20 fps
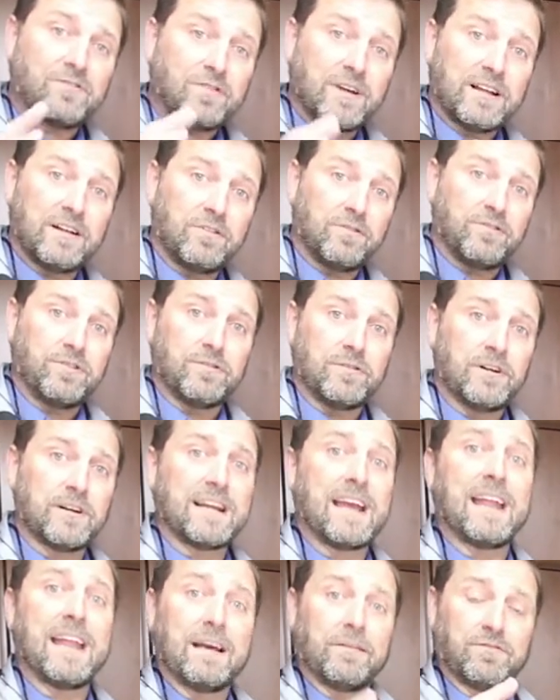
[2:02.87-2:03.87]
of trailers you
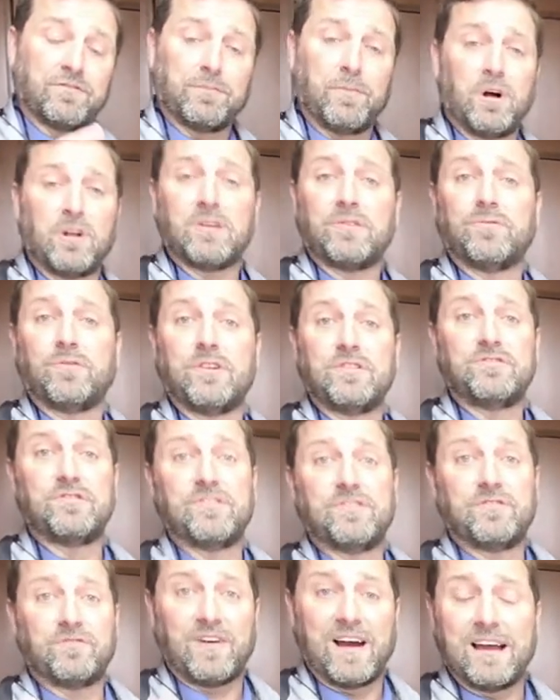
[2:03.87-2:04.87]
look at have smaller
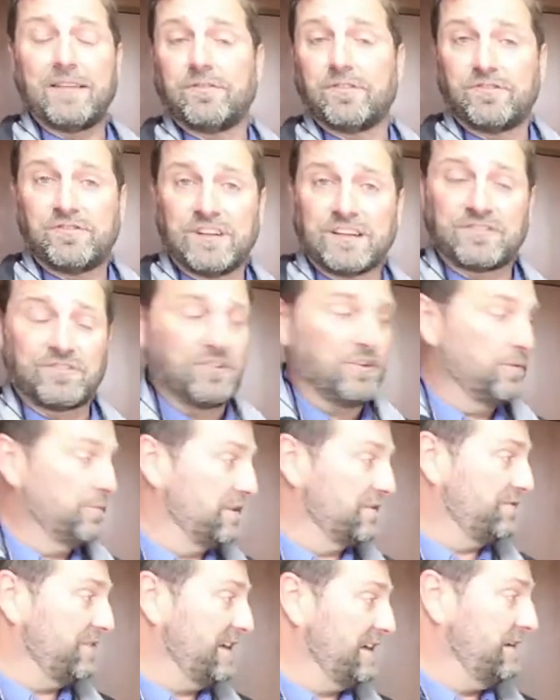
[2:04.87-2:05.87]
fridges, 5 or 6
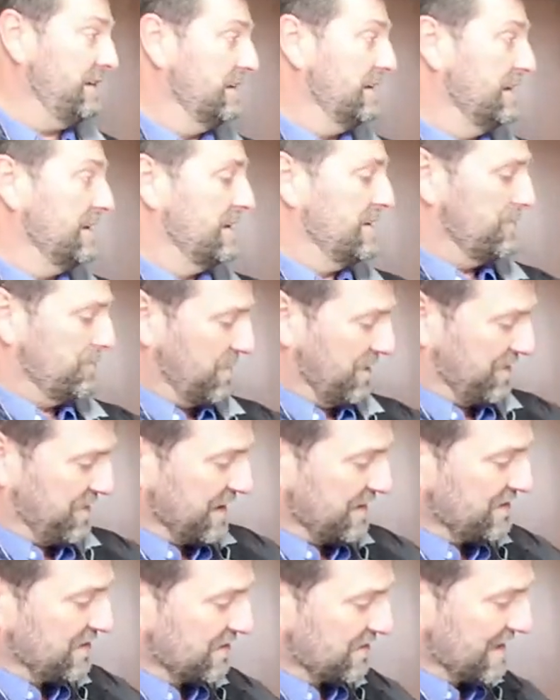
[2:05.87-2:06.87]
cubic feet, but
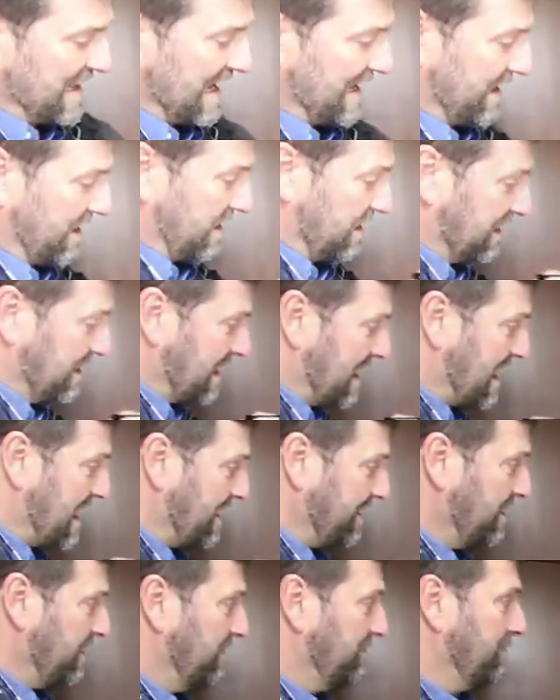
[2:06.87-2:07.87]
this has got a
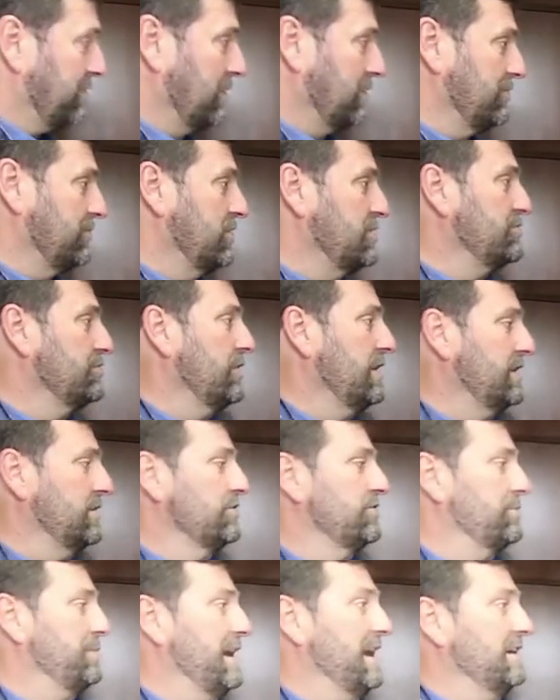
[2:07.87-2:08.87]
lot of
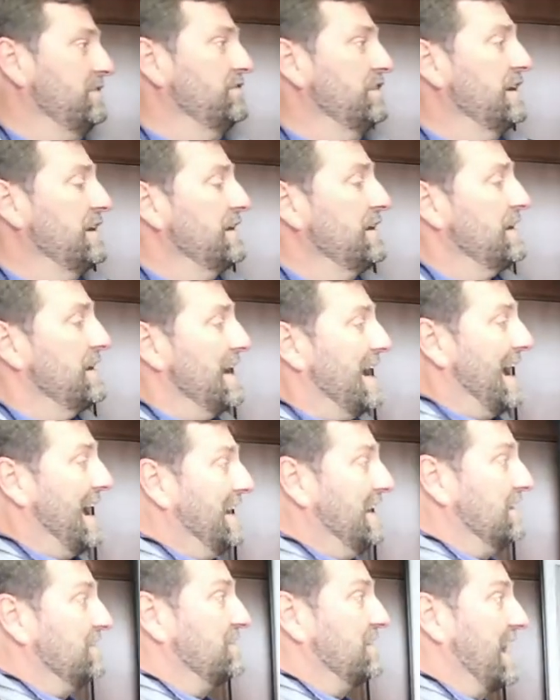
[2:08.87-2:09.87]
refrigerator space,
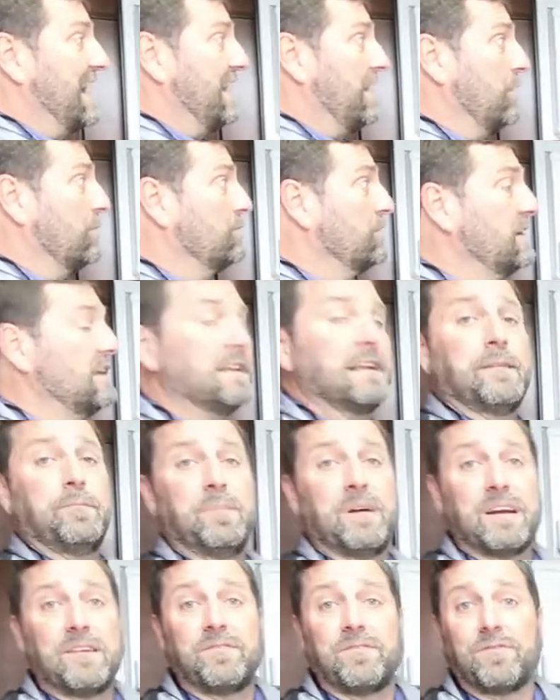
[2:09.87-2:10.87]
and it's got a really
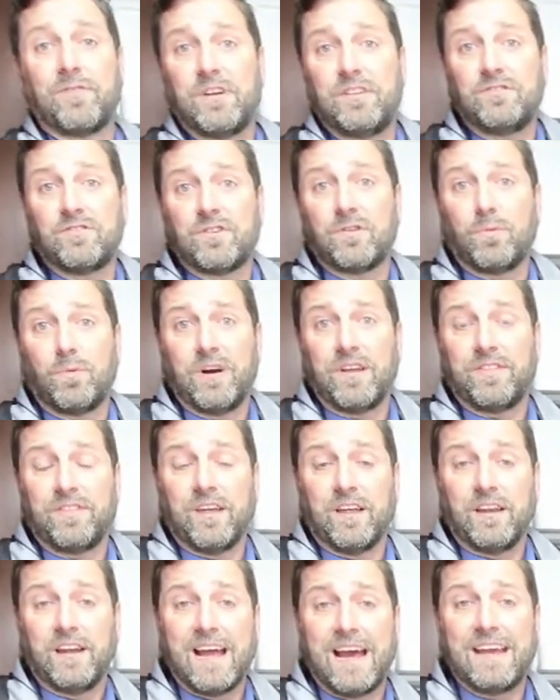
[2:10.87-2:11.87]
big freezer with
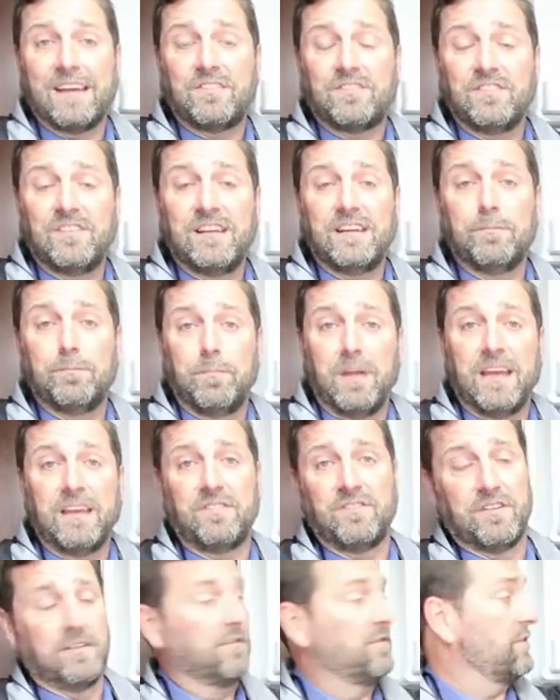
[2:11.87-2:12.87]
a nice deep
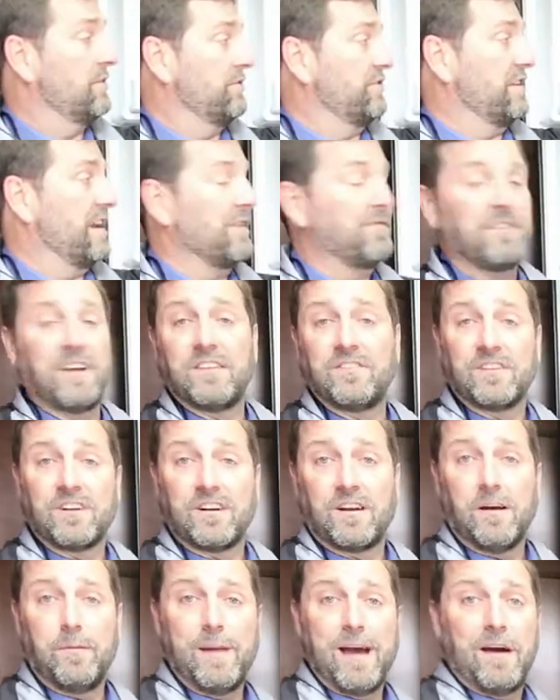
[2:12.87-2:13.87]
basin, so stuff
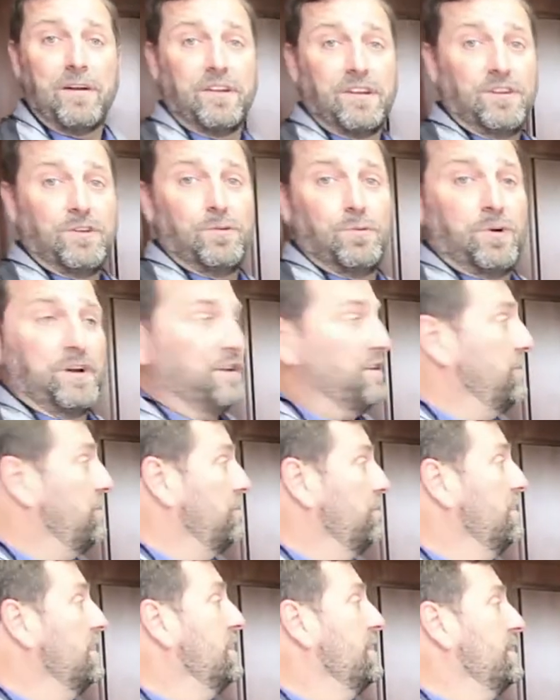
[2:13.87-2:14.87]
doesn't come out at you when
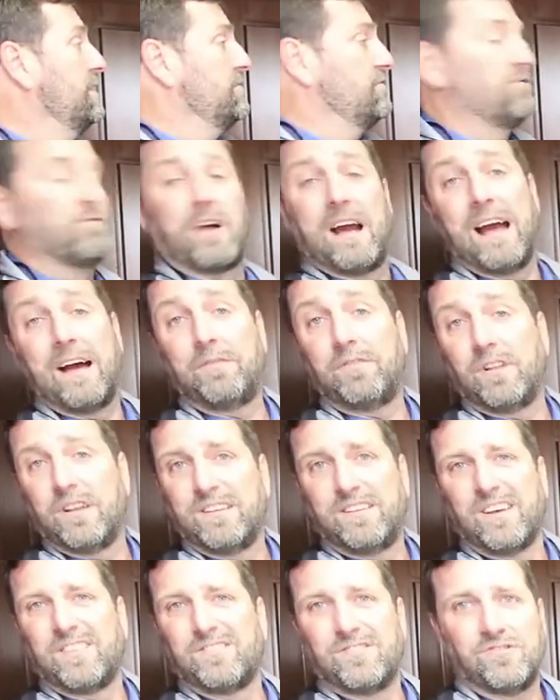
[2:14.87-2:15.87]
you travel,
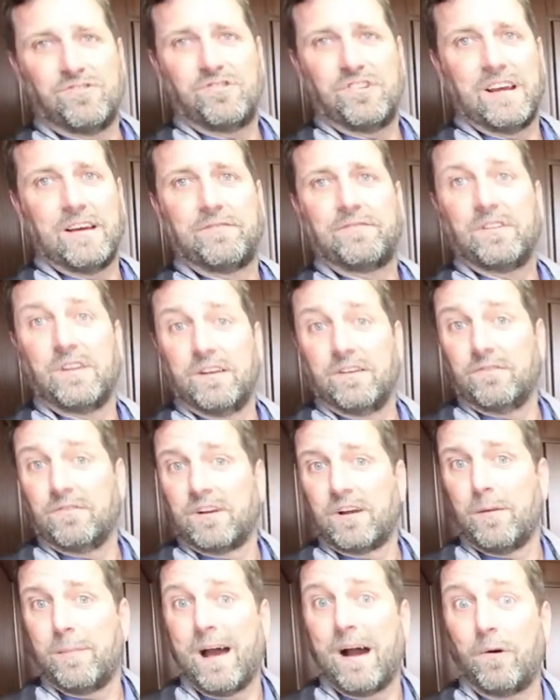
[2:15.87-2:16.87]
it doesn't shift and
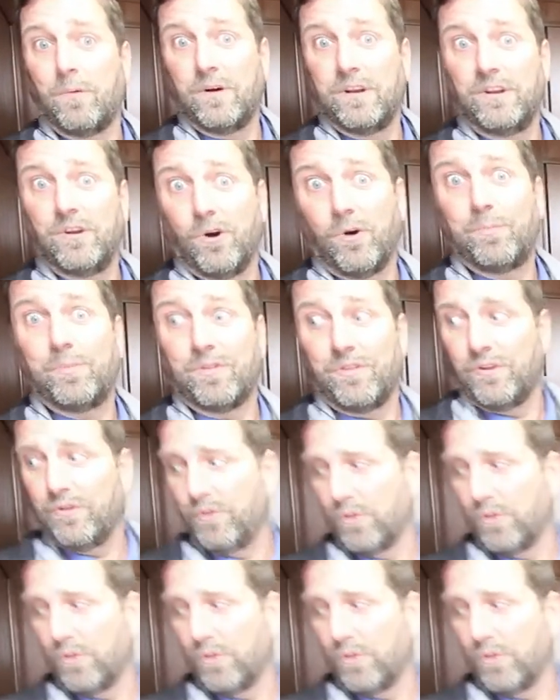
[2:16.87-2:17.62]
come out when you open the